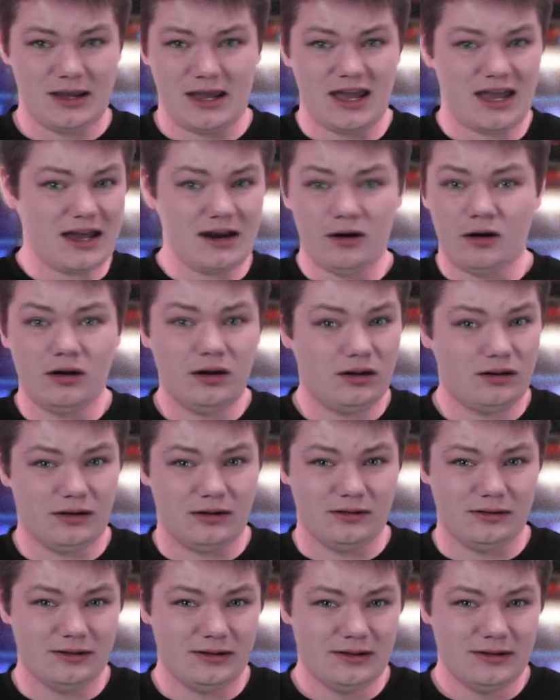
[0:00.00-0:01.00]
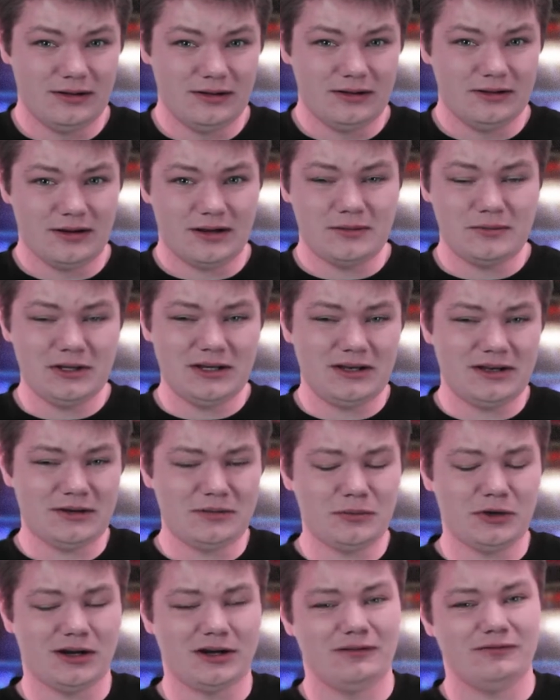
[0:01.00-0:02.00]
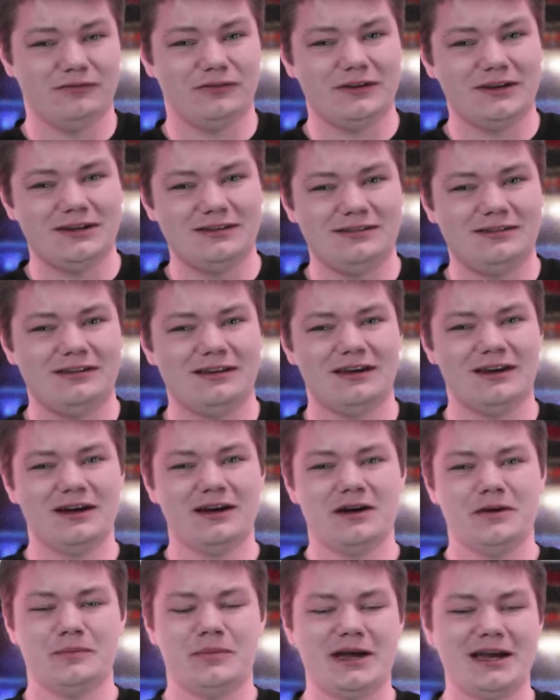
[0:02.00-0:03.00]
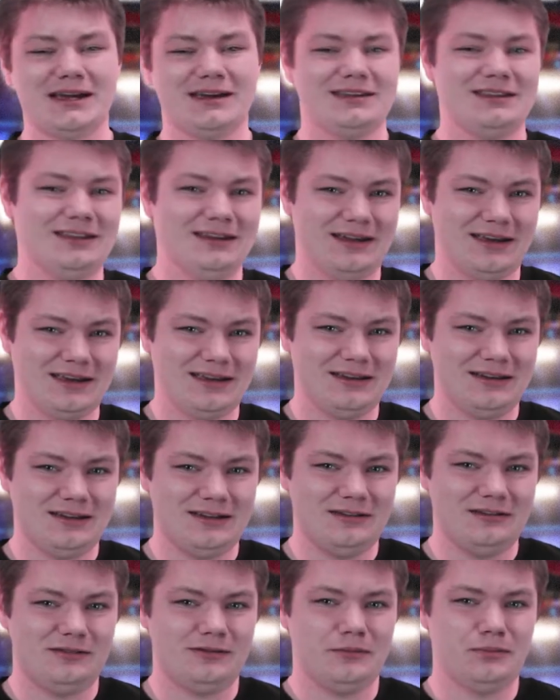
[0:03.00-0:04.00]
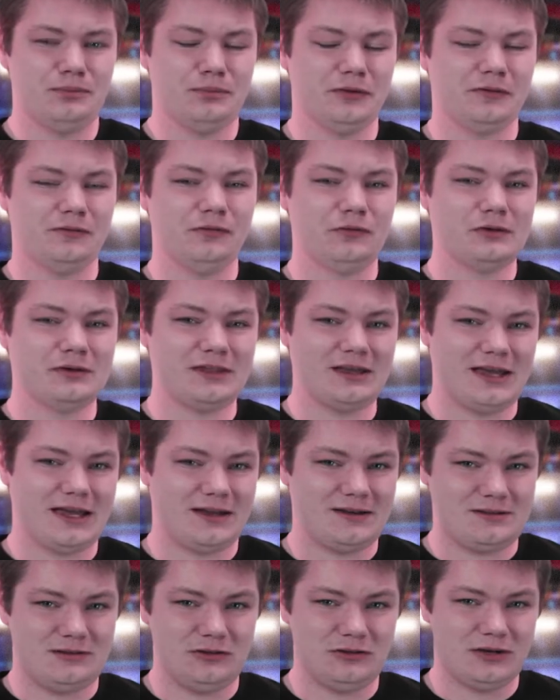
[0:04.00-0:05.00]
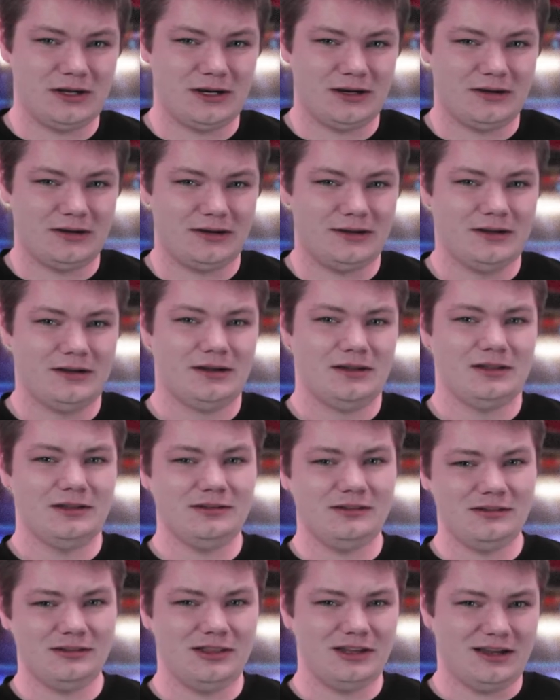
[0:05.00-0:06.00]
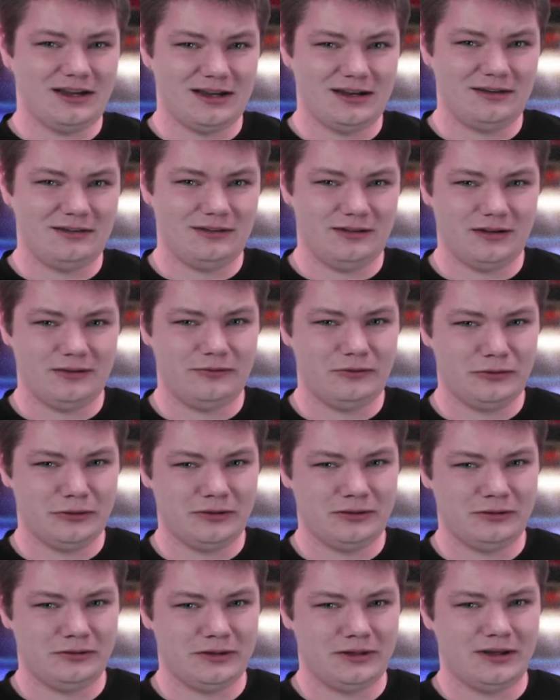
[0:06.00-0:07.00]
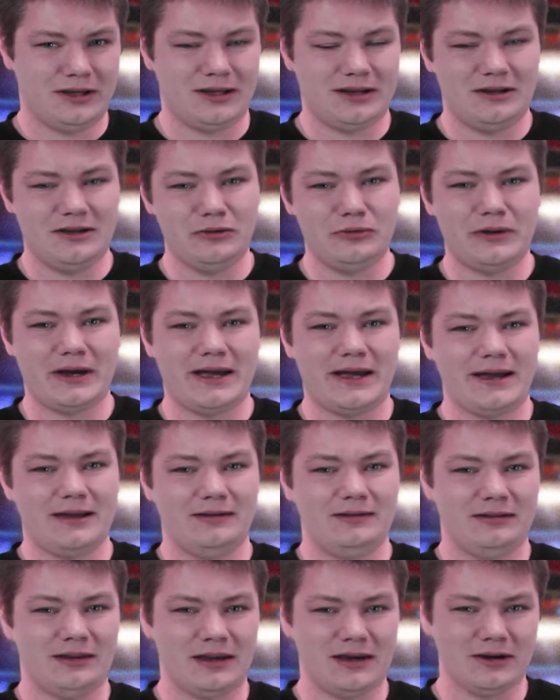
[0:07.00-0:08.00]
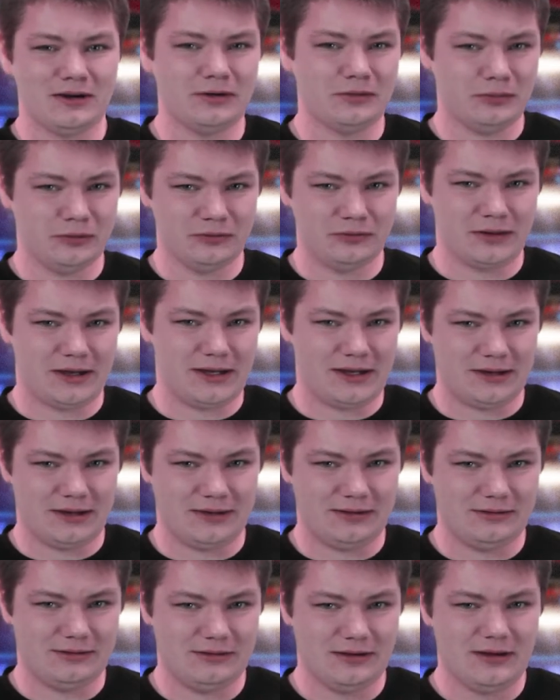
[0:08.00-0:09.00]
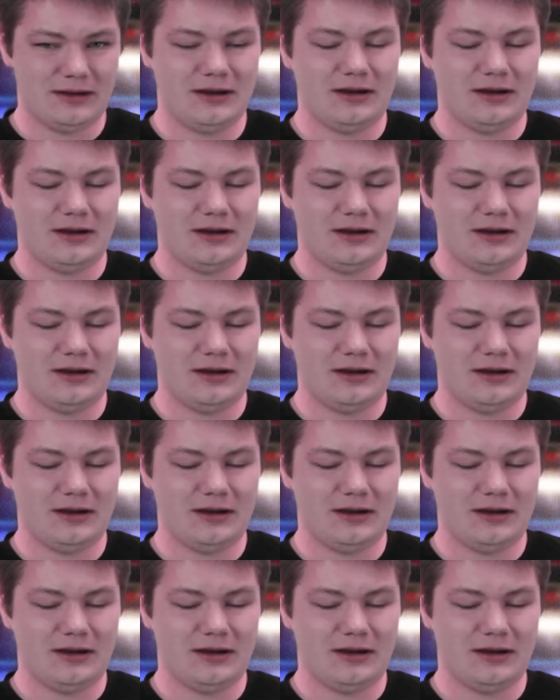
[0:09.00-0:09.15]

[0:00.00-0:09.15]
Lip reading: At all. I mean, come on, Vince. Back in the 90s, before the Attitude Era, this is the kind of stuff you were doing, and you had terrible ratings.